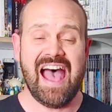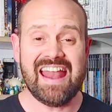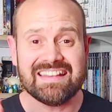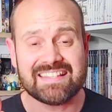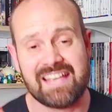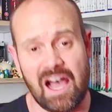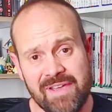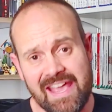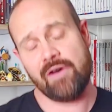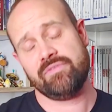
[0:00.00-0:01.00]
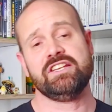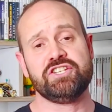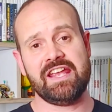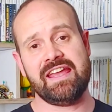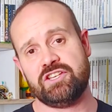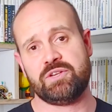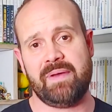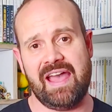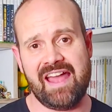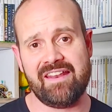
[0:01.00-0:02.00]
And it's coming out this year in
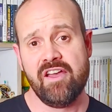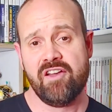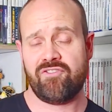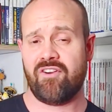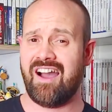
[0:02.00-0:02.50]
Japan for